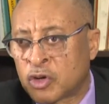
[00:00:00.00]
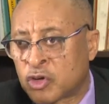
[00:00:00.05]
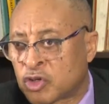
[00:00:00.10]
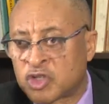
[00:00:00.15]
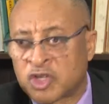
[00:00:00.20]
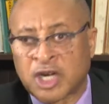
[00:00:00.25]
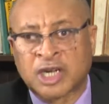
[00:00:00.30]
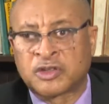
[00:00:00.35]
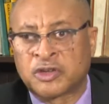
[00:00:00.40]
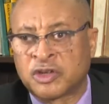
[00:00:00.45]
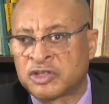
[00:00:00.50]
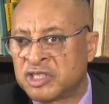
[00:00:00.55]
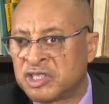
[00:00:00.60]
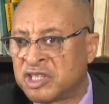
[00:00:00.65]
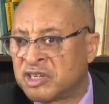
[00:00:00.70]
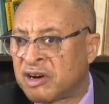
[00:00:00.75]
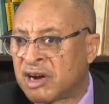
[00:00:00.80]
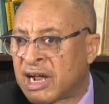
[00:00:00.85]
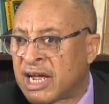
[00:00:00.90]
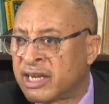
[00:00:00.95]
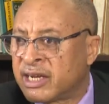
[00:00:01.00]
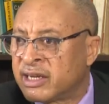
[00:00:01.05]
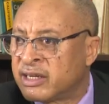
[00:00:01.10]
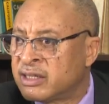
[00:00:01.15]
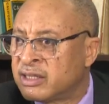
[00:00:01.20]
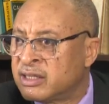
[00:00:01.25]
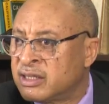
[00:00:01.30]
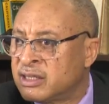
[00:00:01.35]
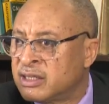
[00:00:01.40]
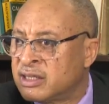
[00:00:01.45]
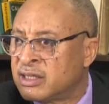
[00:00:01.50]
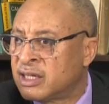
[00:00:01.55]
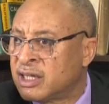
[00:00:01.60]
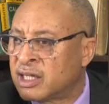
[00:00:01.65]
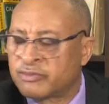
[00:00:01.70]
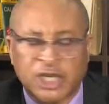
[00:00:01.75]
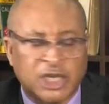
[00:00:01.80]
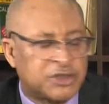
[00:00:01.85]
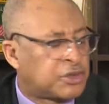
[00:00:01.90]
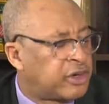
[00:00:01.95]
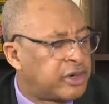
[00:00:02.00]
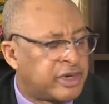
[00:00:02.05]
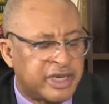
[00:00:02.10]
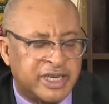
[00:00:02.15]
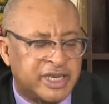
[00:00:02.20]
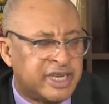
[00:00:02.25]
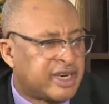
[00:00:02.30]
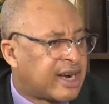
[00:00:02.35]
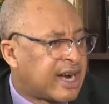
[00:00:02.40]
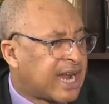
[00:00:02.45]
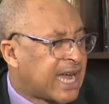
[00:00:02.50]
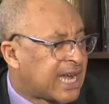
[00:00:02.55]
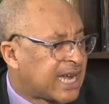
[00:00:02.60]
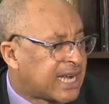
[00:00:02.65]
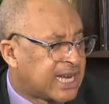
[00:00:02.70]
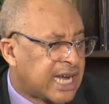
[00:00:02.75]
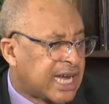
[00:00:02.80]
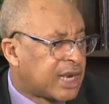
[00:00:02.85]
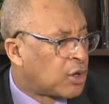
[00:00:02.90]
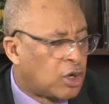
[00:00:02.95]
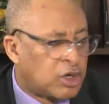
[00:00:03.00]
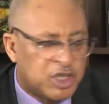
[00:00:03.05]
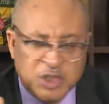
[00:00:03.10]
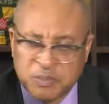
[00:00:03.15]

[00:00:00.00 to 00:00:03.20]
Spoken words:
contractors in in Iraq, and all these